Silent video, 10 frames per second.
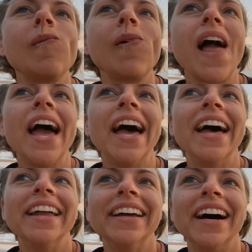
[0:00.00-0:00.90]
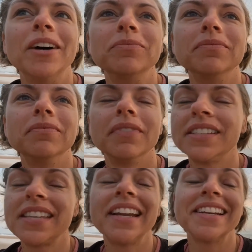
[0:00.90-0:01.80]
And
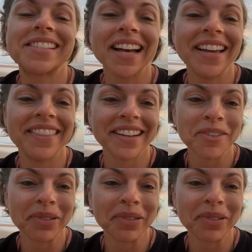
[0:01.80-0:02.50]
setting aside the complete